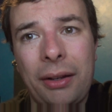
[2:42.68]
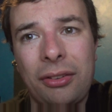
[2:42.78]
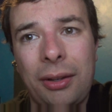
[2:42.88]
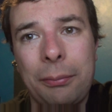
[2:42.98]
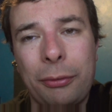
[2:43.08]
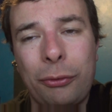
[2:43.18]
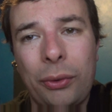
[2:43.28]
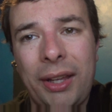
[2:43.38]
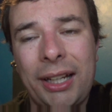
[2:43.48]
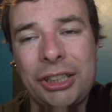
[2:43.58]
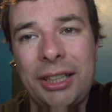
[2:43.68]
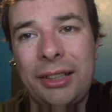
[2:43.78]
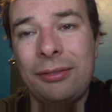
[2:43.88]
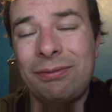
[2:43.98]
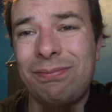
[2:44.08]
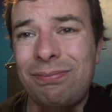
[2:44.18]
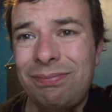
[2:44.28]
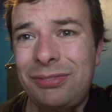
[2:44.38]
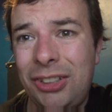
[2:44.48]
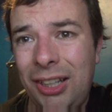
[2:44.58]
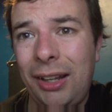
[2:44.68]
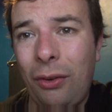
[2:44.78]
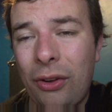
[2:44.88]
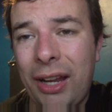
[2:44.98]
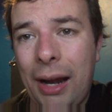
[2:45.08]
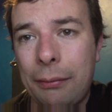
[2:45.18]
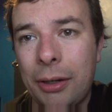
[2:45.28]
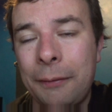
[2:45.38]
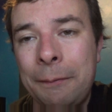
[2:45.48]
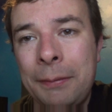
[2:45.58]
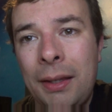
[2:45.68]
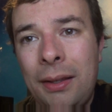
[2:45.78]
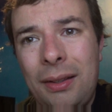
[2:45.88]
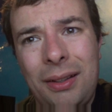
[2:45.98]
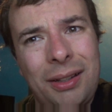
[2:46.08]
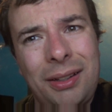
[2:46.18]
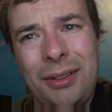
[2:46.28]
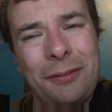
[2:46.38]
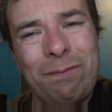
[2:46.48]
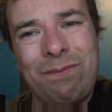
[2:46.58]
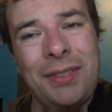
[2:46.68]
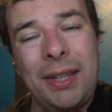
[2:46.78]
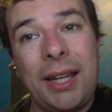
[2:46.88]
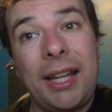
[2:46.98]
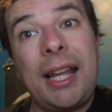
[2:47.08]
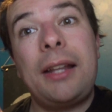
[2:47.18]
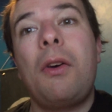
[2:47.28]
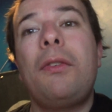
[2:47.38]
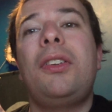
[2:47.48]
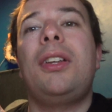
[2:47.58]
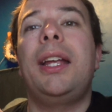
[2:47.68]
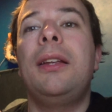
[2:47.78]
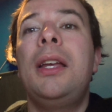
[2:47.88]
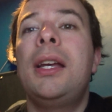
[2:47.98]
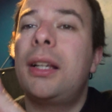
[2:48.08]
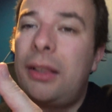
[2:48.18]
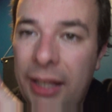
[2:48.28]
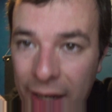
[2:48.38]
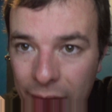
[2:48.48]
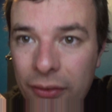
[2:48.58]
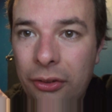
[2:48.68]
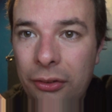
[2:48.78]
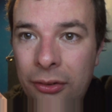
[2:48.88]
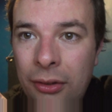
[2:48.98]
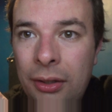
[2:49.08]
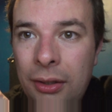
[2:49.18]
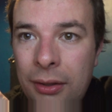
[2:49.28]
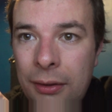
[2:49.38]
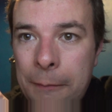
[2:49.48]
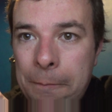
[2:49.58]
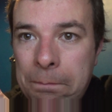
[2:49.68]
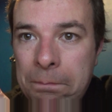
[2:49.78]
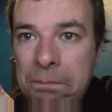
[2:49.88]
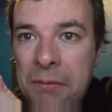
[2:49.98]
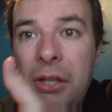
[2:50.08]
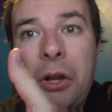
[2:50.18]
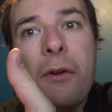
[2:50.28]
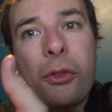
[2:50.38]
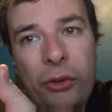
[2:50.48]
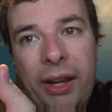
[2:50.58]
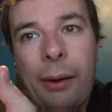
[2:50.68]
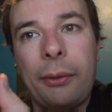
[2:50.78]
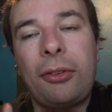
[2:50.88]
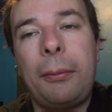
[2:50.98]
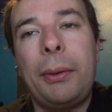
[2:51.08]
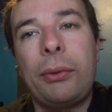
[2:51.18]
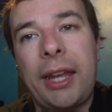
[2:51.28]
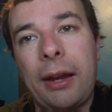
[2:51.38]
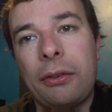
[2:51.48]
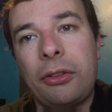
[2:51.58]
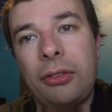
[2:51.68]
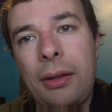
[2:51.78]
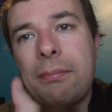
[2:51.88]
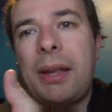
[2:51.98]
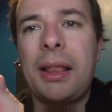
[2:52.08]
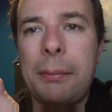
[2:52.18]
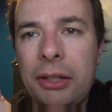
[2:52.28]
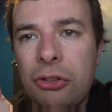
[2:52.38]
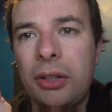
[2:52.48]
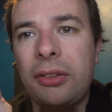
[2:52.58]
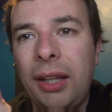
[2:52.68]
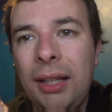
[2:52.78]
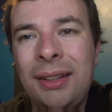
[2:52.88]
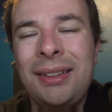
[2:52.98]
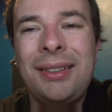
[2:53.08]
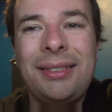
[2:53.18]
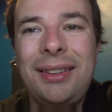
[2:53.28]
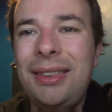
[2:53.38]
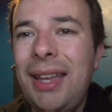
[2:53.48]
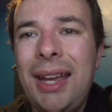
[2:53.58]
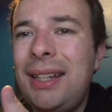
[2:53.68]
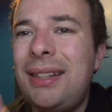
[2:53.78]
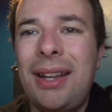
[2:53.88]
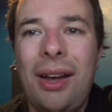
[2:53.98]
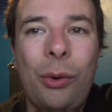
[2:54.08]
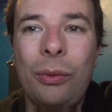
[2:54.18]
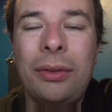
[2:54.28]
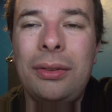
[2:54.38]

it before they actually did it on camera. And then obviously the characters, you got 3 hours to build the characters up, make them interesting. Did they? No.